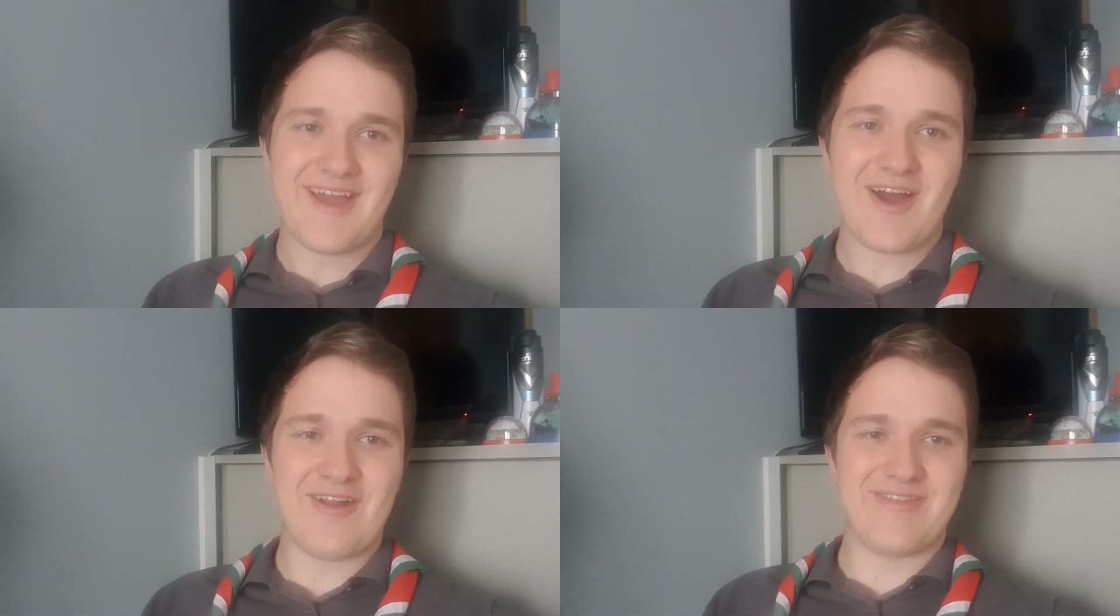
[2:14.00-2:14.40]

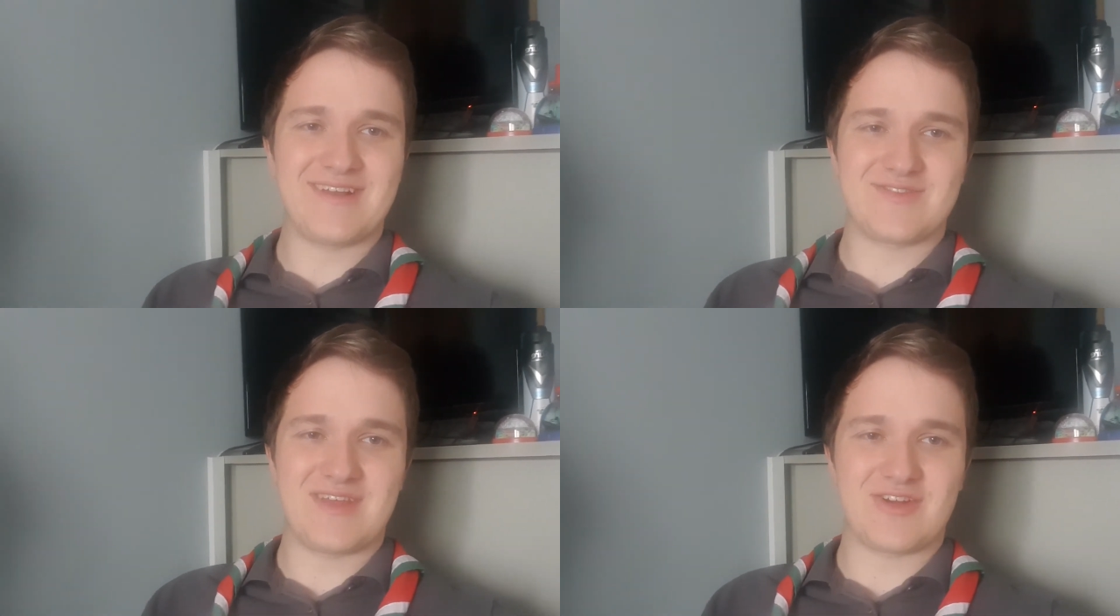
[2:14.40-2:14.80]
All right,
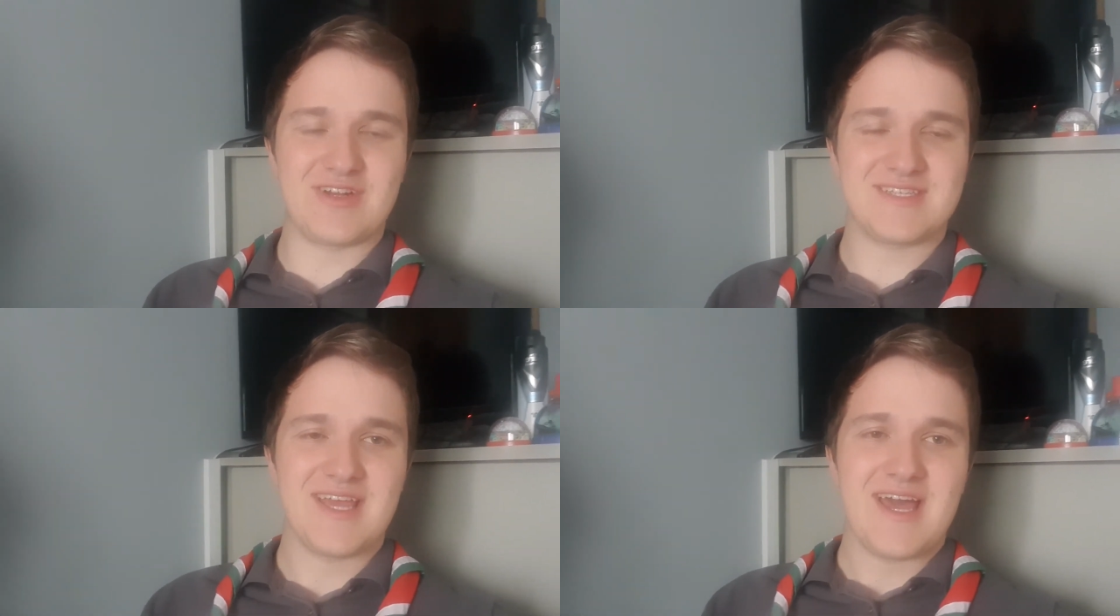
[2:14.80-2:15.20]
thanks for that,
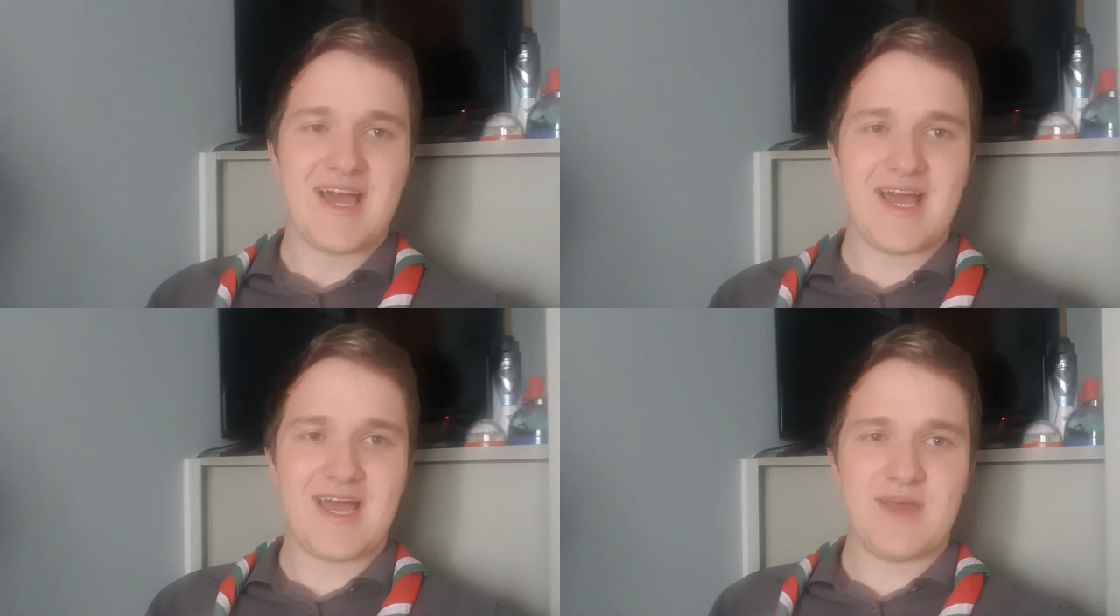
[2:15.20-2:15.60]
Chris.
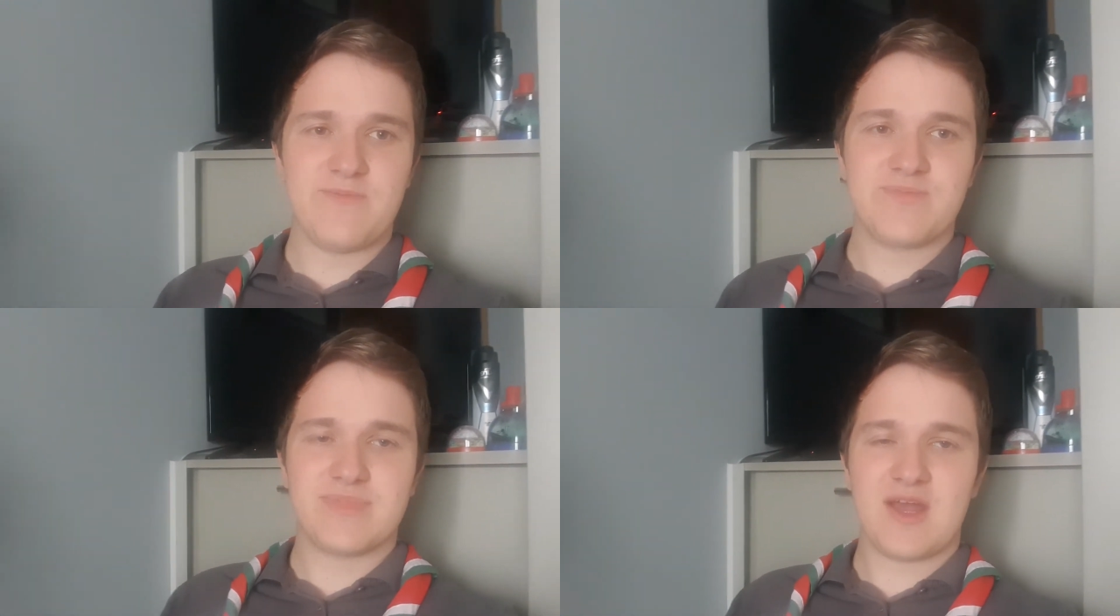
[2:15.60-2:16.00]

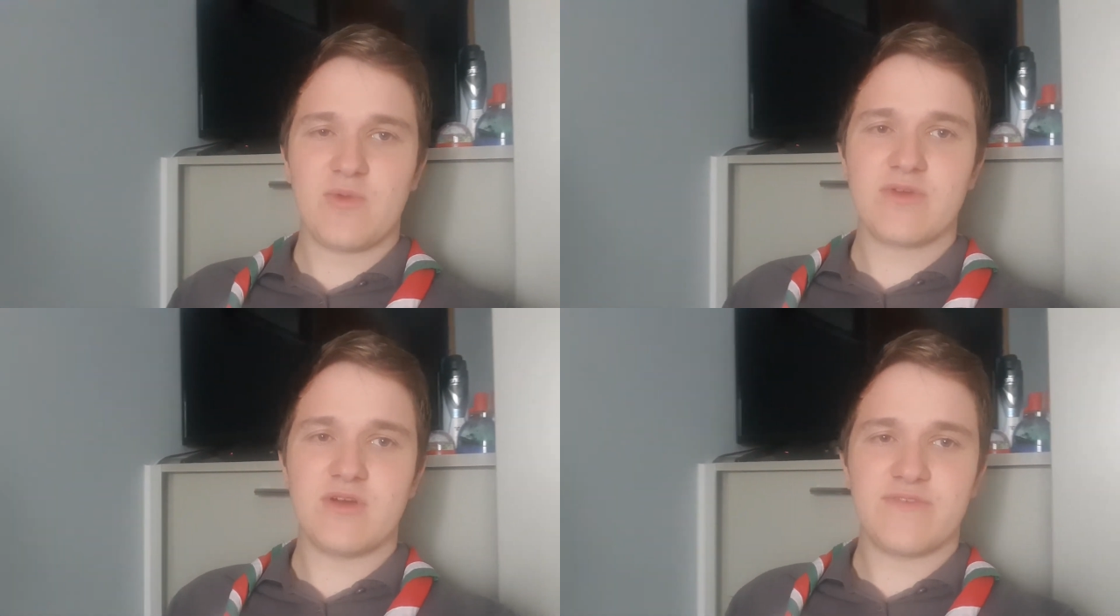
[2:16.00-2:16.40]
Now
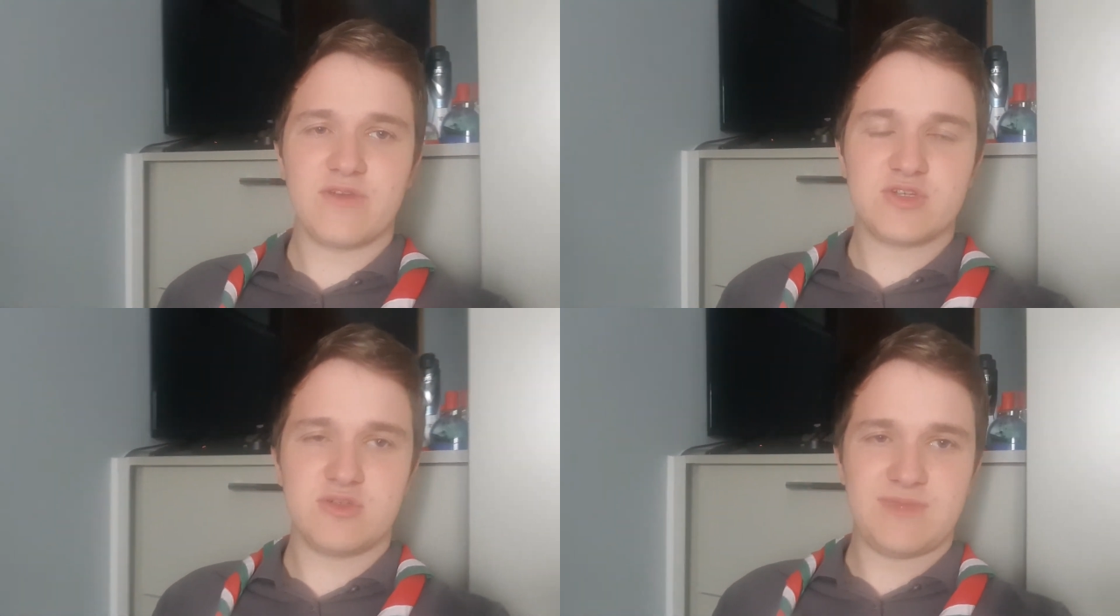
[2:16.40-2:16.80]
we've got a few
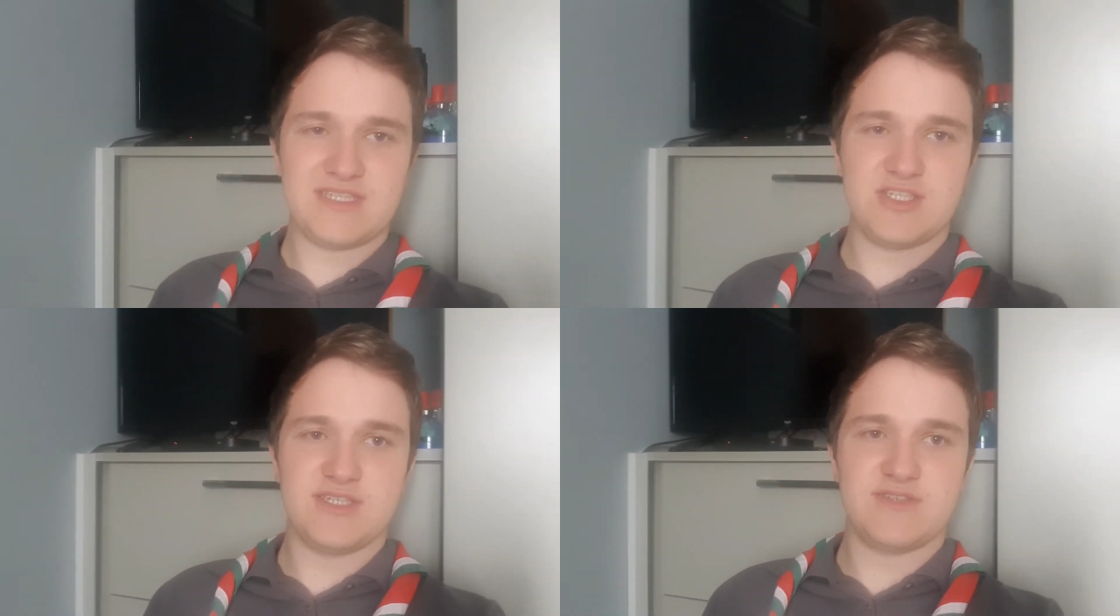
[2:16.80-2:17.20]
short
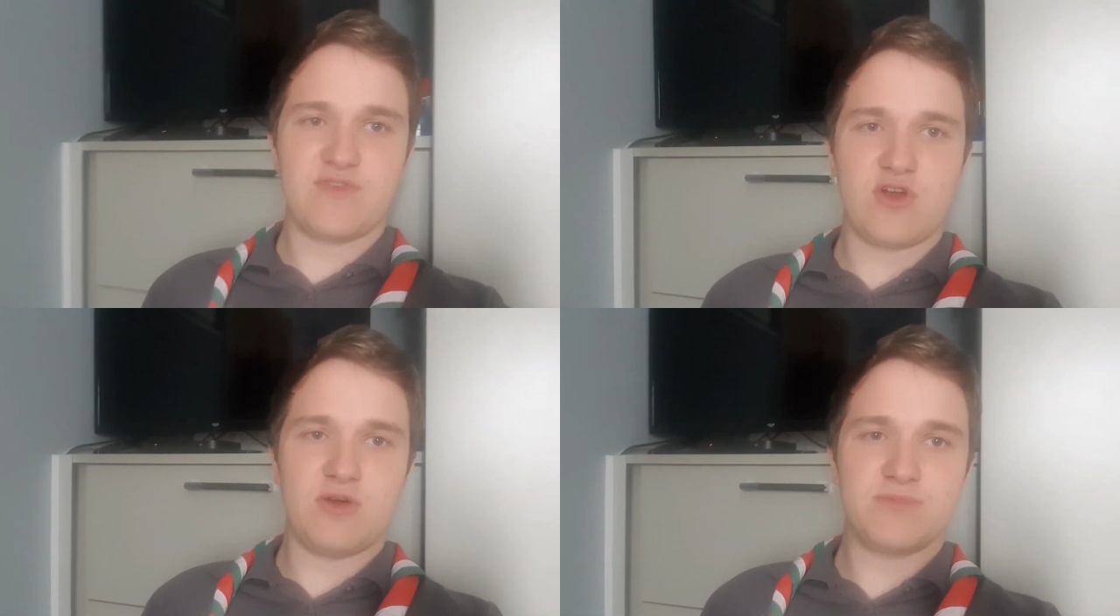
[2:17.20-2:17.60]
messages
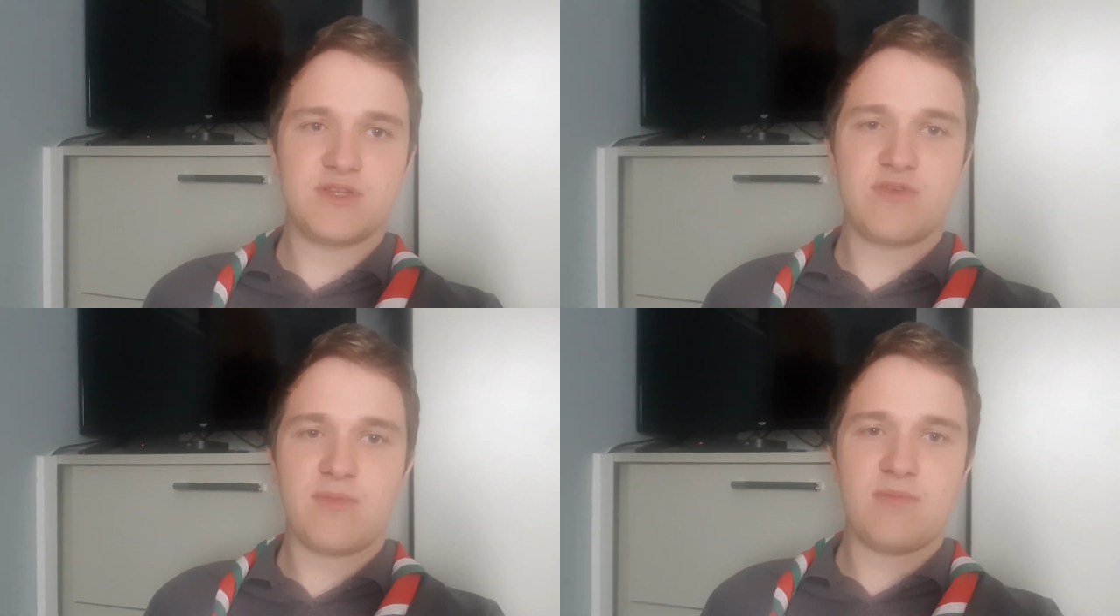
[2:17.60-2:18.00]
from
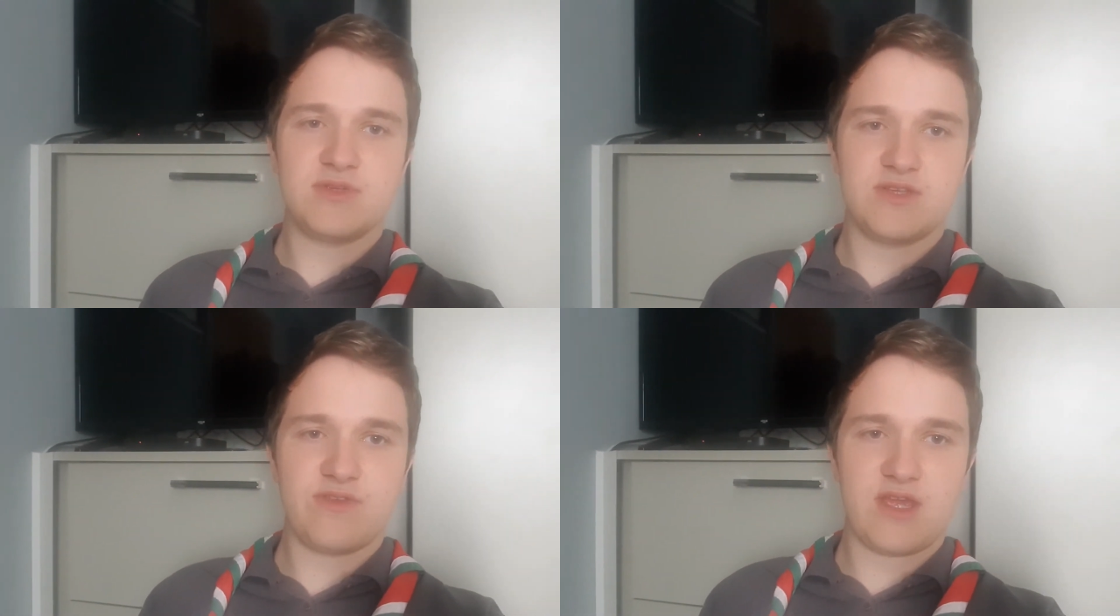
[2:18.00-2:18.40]
different
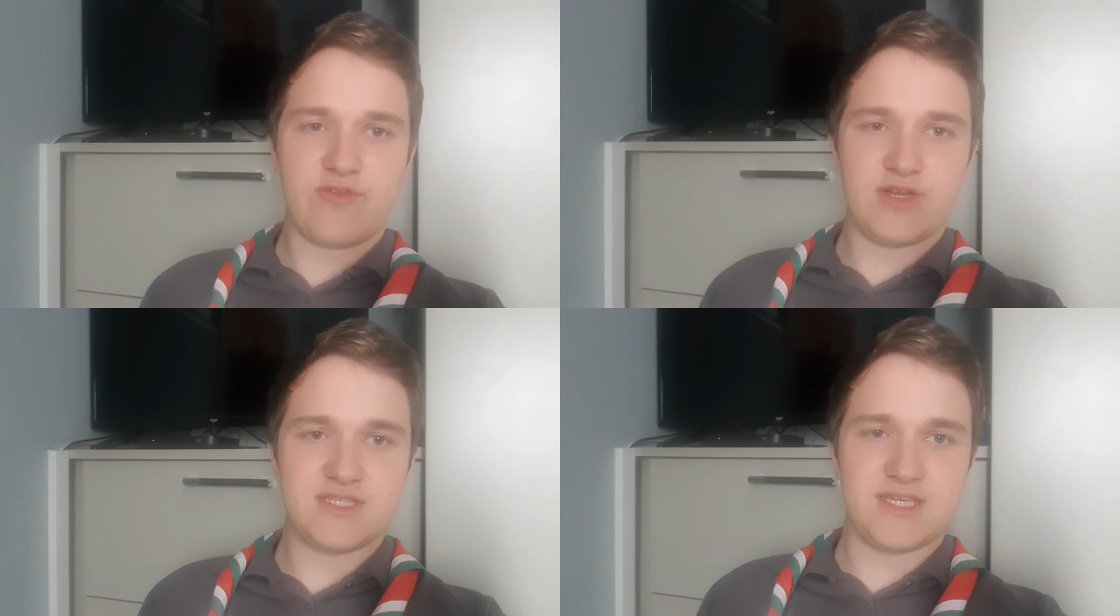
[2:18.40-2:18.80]
members of the
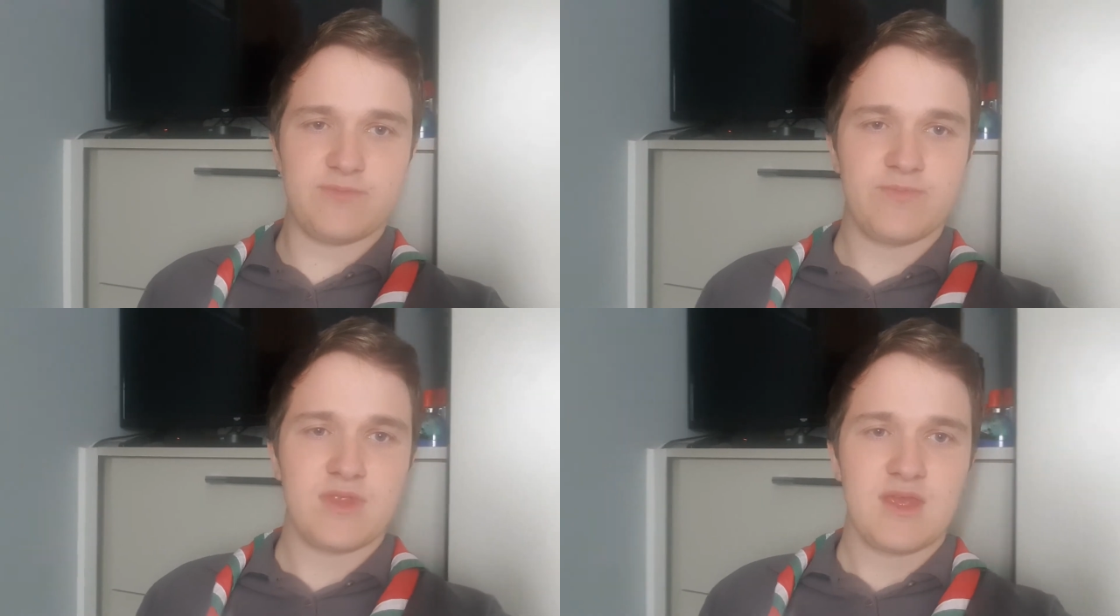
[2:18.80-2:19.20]
area team